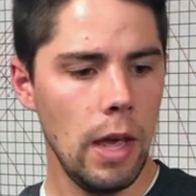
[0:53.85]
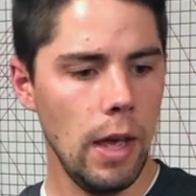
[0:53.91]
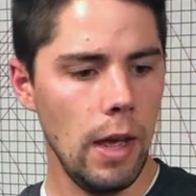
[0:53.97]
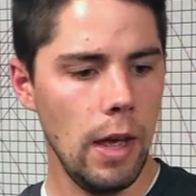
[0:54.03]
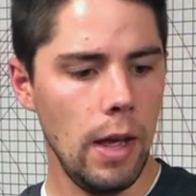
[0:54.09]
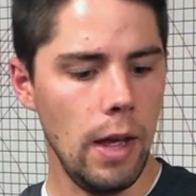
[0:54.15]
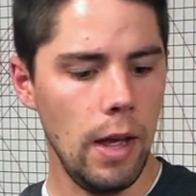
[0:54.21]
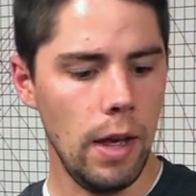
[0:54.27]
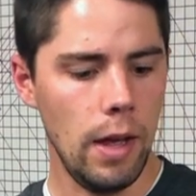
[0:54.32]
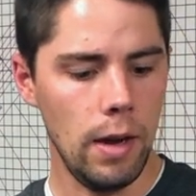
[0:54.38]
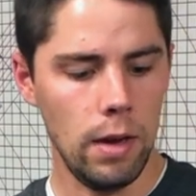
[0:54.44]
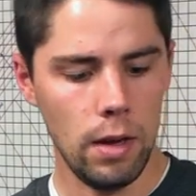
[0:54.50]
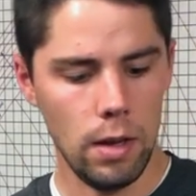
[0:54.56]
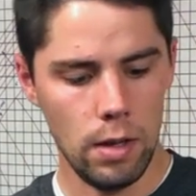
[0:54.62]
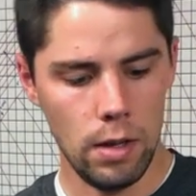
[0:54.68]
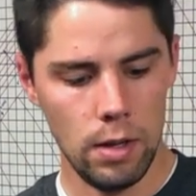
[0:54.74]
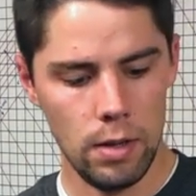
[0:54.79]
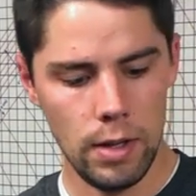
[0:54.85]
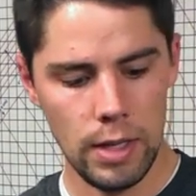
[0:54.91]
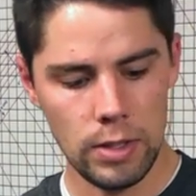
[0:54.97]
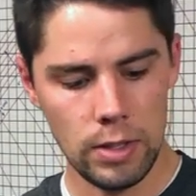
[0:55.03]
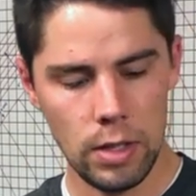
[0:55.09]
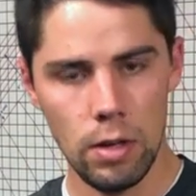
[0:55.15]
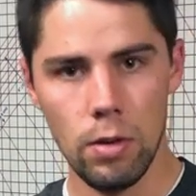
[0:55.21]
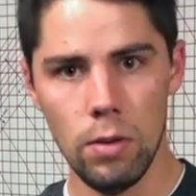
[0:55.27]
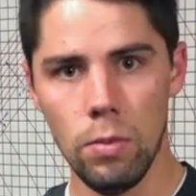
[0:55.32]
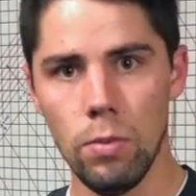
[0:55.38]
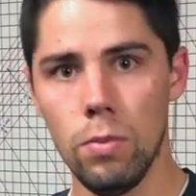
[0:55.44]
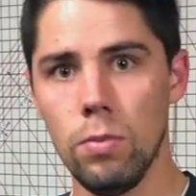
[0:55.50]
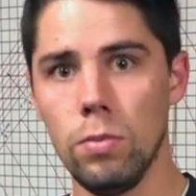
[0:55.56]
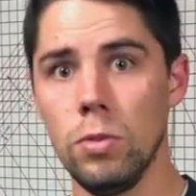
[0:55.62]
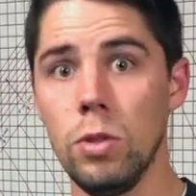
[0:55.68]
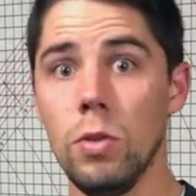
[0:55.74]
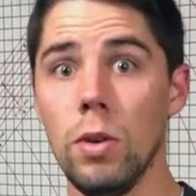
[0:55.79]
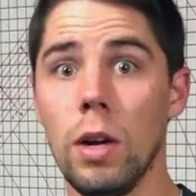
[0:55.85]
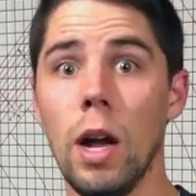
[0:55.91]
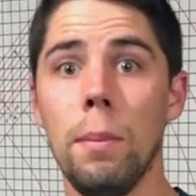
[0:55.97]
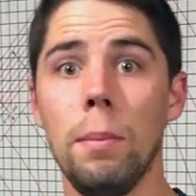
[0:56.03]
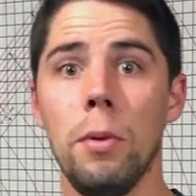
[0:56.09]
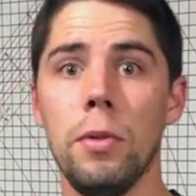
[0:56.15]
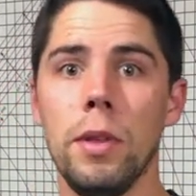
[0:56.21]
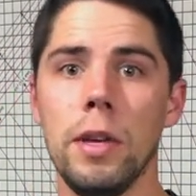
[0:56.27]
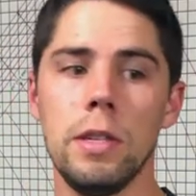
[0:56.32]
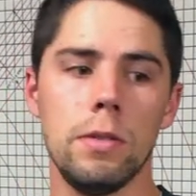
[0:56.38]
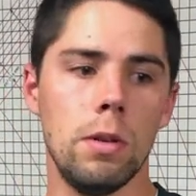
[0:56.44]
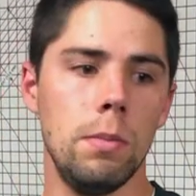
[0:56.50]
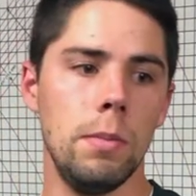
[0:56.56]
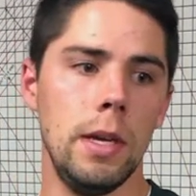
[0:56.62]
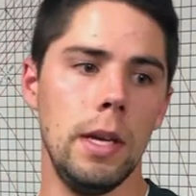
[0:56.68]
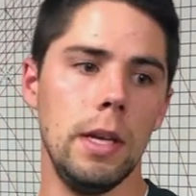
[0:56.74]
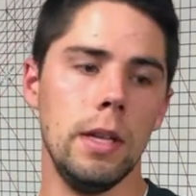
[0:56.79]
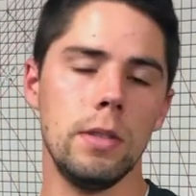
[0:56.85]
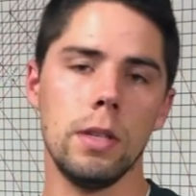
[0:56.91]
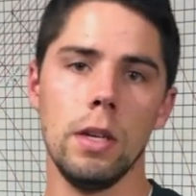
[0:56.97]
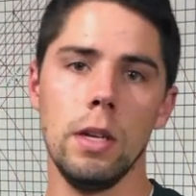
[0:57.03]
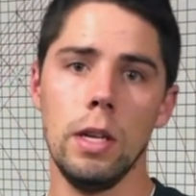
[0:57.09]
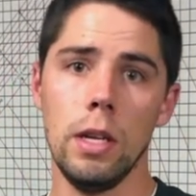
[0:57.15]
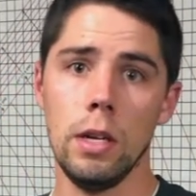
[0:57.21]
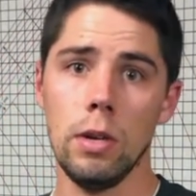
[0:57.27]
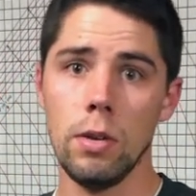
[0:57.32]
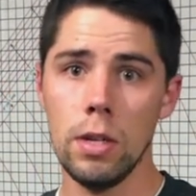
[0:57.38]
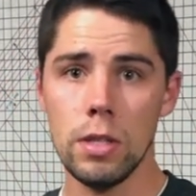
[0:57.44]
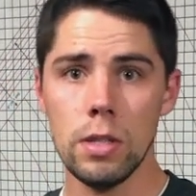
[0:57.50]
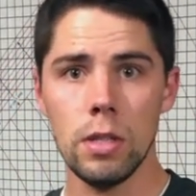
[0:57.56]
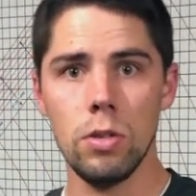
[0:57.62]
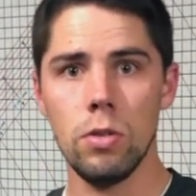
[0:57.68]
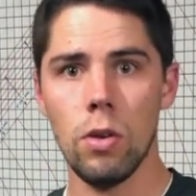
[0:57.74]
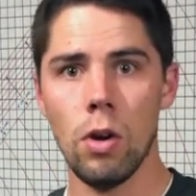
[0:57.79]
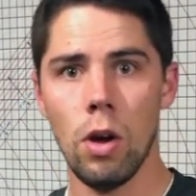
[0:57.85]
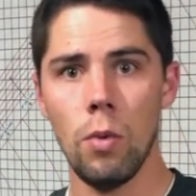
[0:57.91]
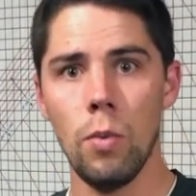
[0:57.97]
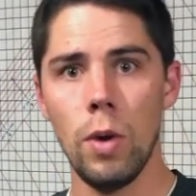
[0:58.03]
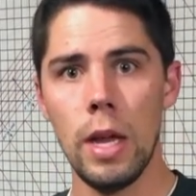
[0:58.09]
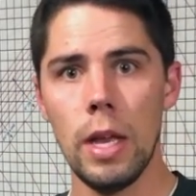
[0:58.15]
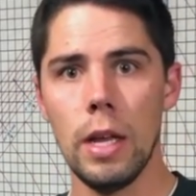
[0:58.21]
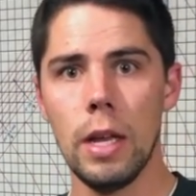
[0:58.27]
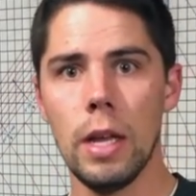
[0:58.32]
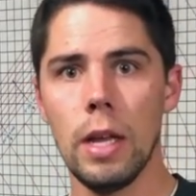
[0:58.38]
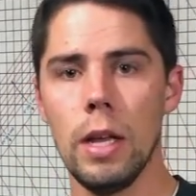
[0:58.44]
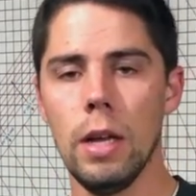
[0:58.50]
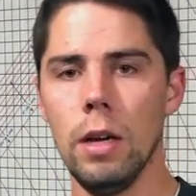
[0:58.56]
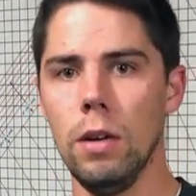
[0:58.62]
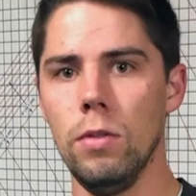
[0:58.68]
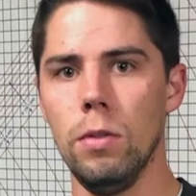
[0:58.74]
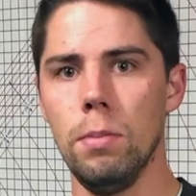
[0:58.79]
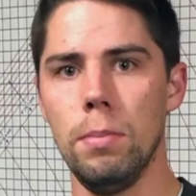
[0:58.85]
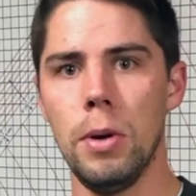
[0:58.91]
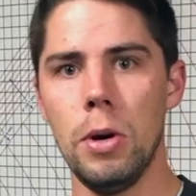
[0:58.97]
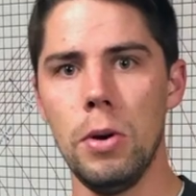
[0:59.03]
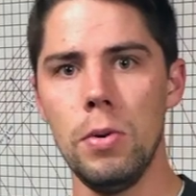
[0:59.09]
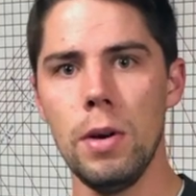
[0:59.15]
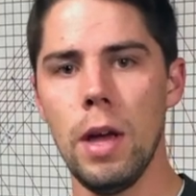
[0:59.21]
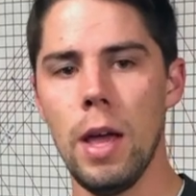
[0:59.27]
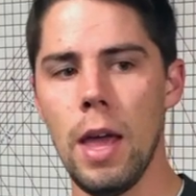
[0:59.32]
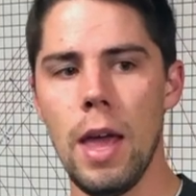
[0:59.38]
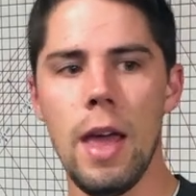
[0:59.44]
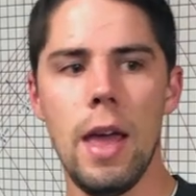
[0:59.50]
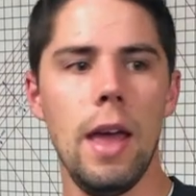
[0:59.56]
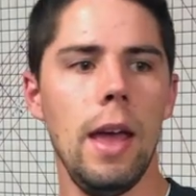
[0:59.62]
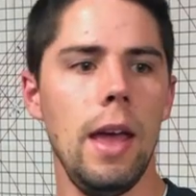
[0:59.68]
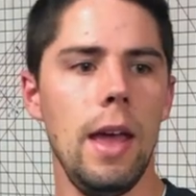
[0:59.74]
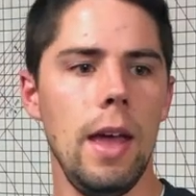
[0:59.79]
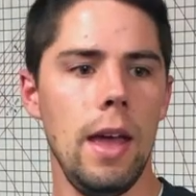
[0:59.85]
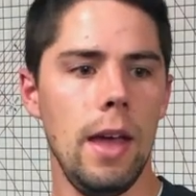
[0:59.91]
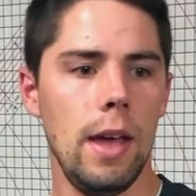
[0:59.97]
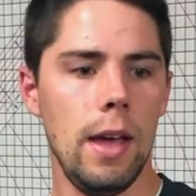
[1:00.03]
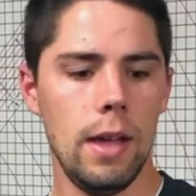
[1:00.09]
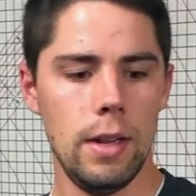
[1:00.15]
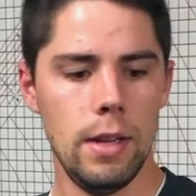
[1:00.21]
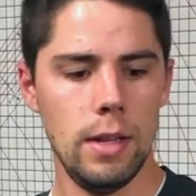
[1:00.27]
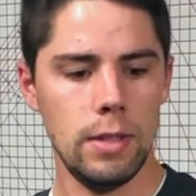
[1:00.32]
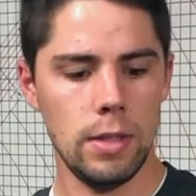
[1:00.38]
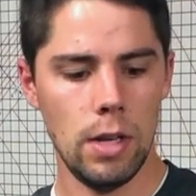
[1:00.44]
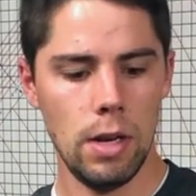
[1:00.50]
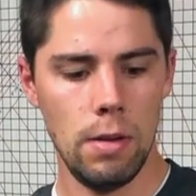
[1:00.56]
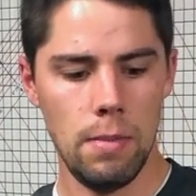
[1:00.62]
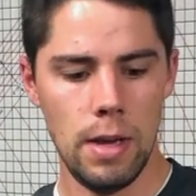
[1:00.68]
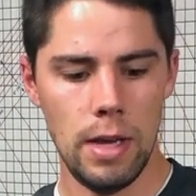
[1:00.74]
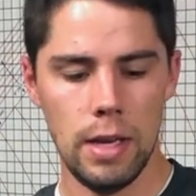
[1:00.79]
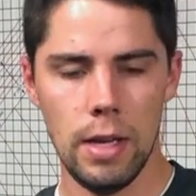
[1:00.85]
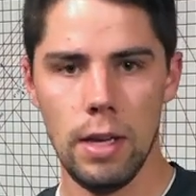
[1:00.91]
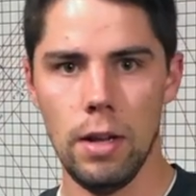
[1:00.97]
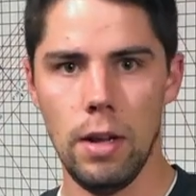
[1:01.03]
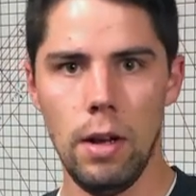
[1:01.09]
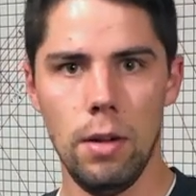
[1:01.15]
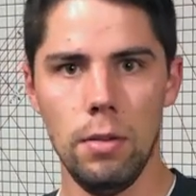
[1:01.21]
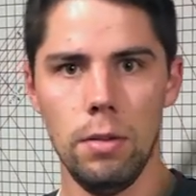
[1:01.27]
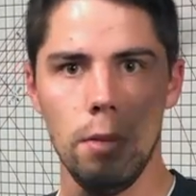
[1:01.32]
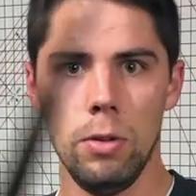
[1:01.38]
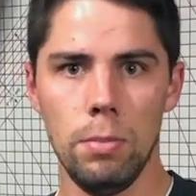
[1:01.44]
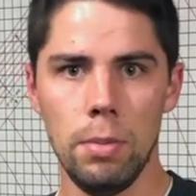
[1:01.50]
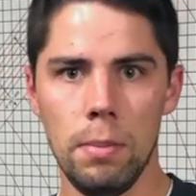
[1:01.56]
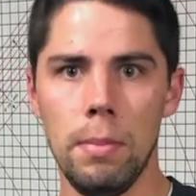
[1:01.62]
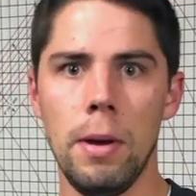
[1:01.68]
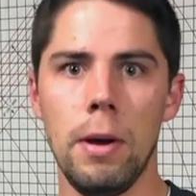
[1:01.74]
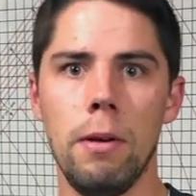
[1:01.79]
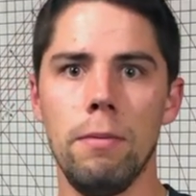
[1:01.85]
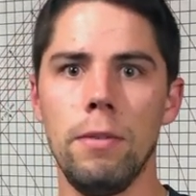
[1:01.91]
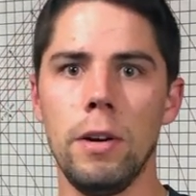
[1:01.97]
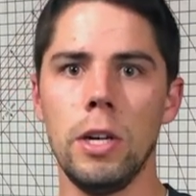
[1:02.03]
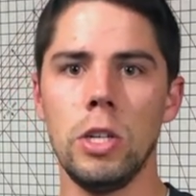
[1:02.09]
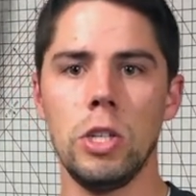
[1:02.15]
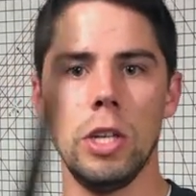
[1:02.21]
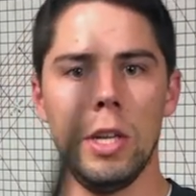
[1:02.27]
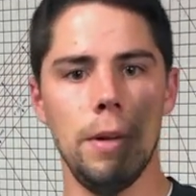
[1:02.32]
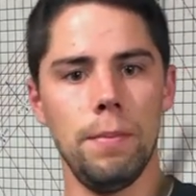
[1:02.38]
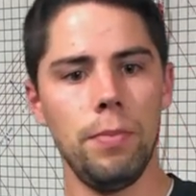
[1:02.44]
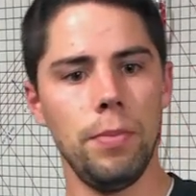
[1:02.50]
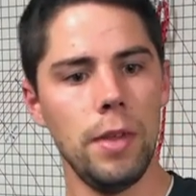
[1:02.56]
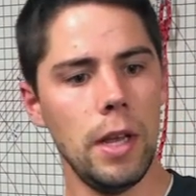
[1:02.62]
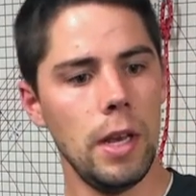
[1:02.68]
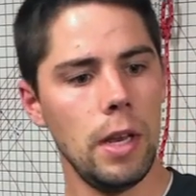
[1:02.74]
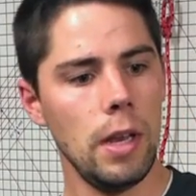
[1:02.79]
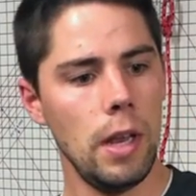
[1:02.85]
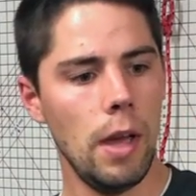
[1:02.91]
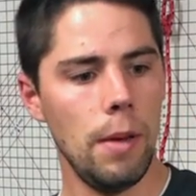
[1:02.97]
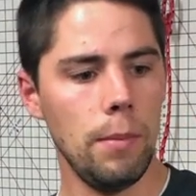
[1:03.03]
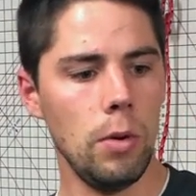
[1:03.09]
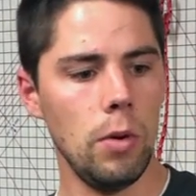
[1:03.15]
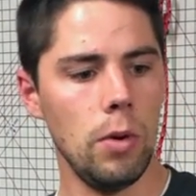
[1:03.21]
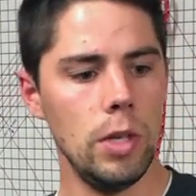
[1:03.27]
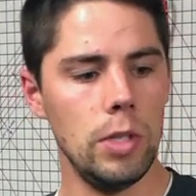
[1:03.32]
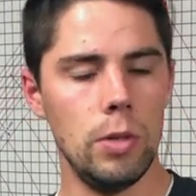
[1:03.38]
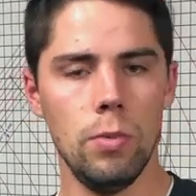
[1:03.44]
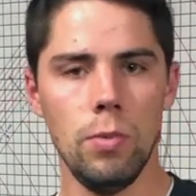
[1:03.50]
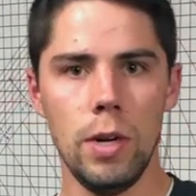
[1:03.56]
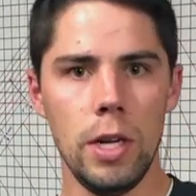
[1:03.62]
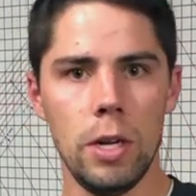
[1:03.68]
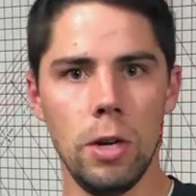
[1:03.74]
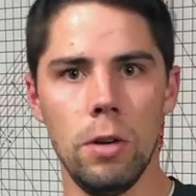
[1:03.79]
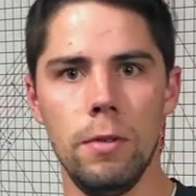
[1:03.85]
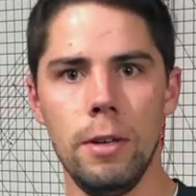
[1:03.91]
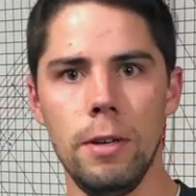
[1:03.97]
and that's going to do a couple things for me. It's going to increase the draw weight of the bow, and that's going to make it a little bit better functioning. Then I'm going to recurve